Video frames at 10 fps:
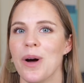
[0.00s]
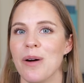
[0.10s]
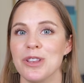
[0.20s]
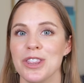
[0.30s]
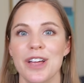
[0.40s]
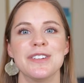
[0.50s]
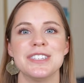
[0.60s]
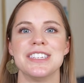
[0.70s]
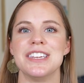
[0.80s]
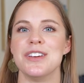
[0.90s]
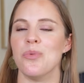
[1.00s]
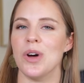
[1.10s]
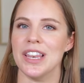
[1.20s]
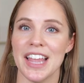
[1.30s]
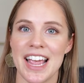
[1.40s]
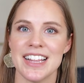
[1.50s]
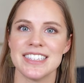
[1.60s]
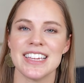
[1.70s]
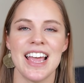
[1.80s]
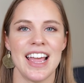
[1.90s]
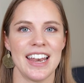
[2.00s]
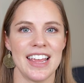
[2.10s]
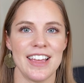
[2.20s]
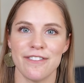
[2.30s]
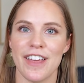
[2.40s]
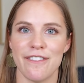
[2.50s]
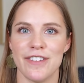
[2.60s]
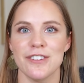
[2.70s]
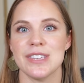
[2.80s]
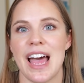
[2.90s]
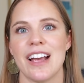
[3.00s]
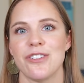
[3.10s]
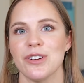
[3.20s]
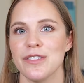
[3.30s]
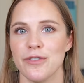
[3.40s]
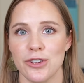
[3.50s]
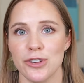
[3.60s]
I would love to see what lands and if that feels accurate for